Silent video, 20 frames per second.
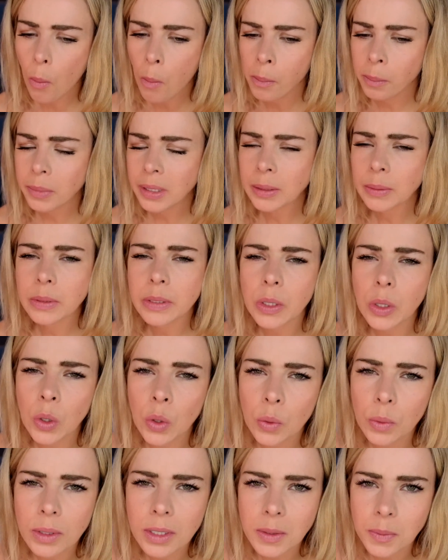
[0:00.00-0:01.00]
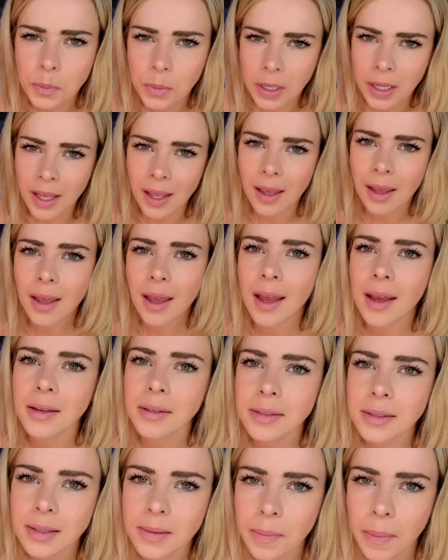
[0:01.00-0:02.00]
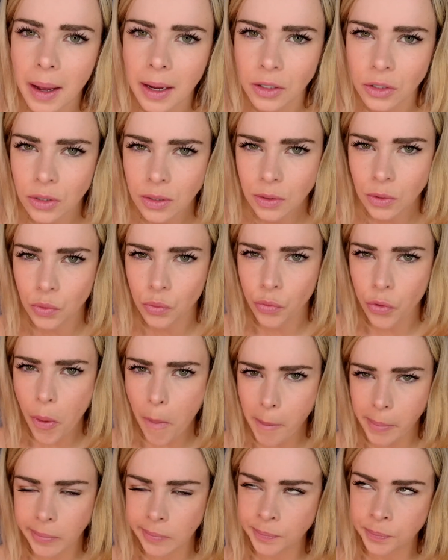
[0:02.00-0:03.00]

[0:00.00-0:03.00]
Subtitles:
But he was always bringing guests back to his room.